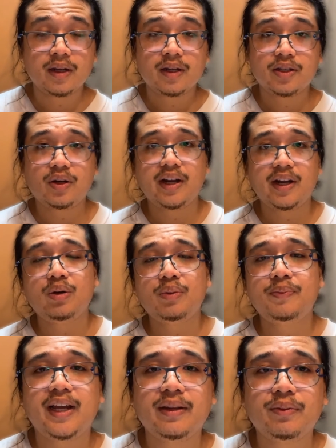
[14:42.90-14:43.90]
So I hope
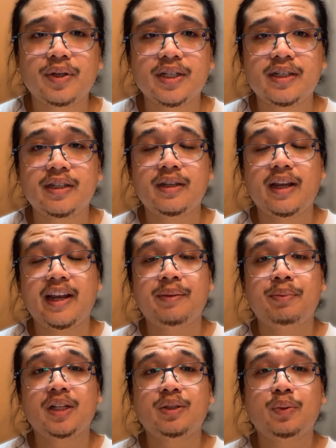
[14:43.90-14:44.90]
that was
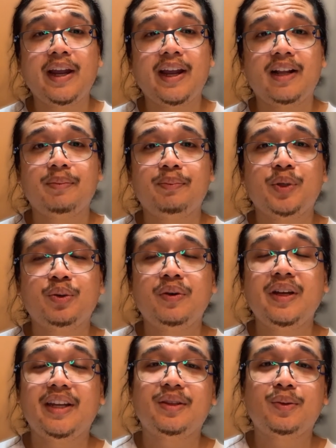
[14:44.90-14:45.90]
able to help you
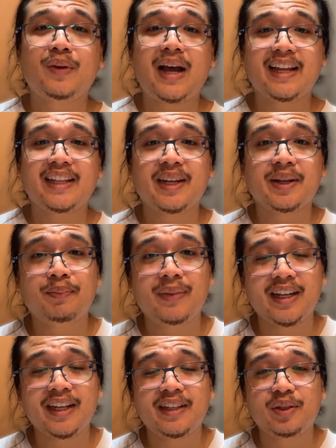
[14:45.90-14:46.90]
into adding
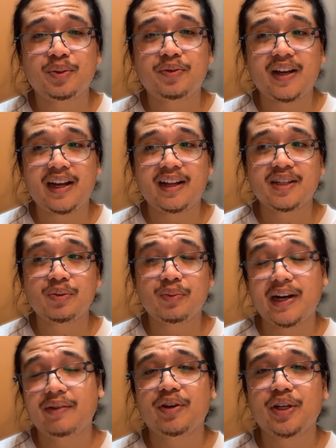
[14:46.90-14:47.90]
bleed to files
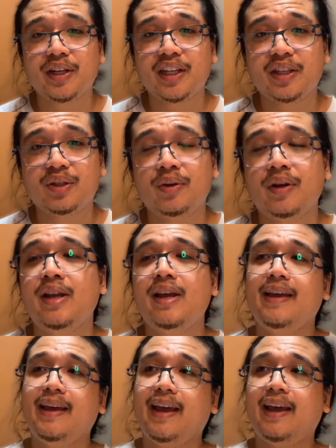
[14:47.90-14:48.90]
whenever you need to.
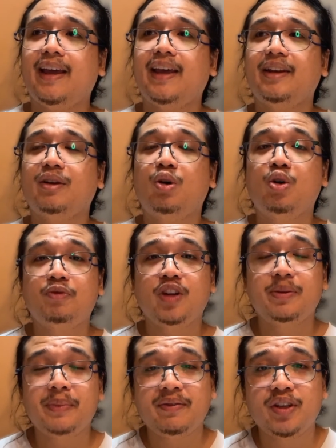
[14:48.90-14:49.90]
And hopefully
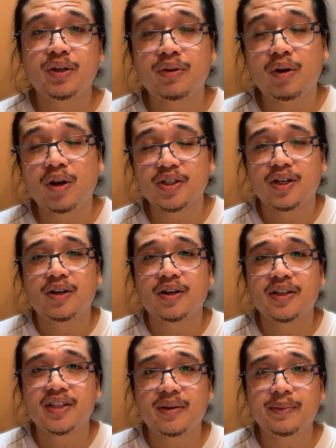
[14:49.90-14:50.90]
maybe you also
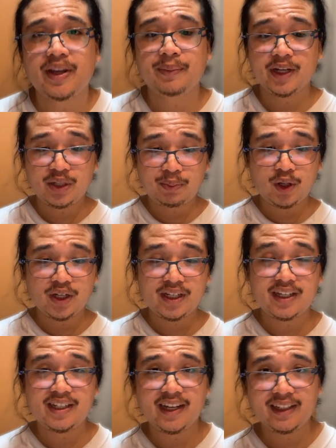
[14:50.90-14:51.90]
learned some image
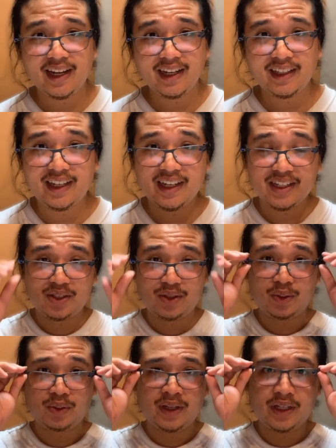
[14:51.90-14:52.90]
processing techniques
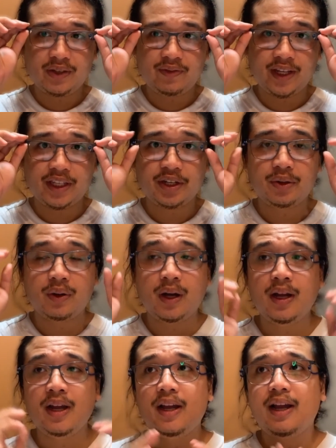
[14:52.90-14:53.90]
through this video.
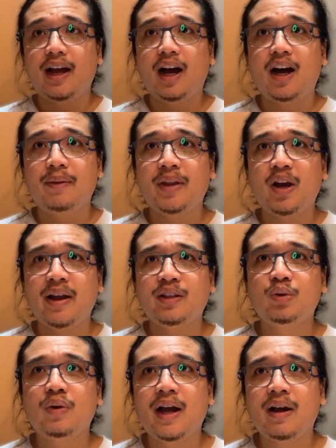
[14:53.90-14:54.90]
Now I
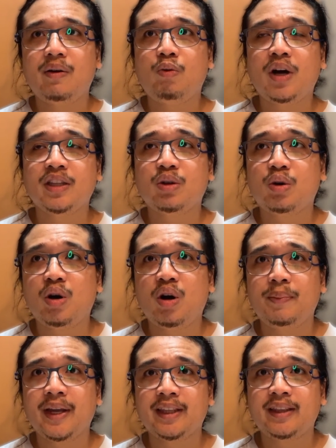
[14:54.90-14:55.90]
do want to
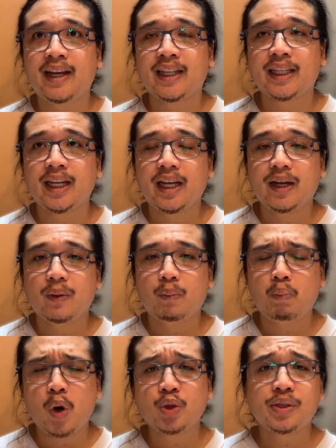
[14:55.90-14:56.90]
comment that
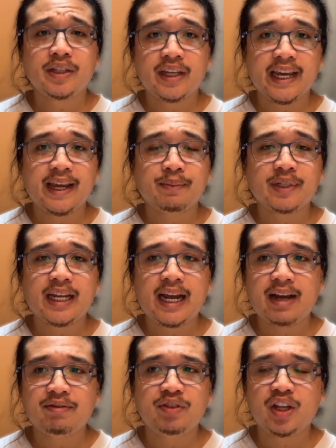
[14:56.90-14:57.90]
most games
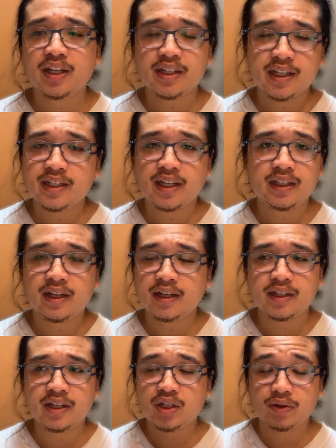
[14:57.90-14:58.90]
have dozens and
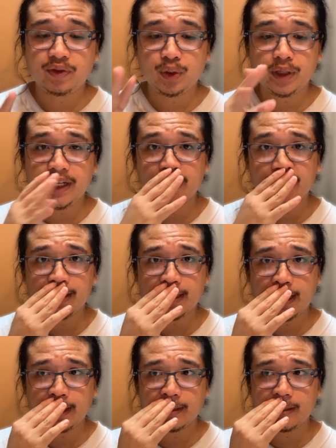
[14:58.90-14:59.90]
dozens of unique
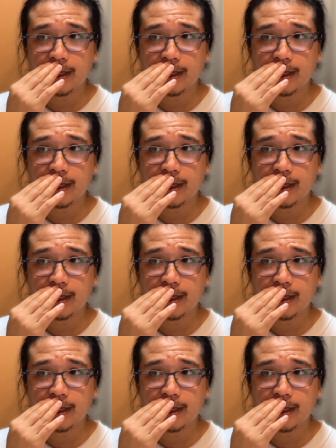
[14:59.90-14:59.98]
designs.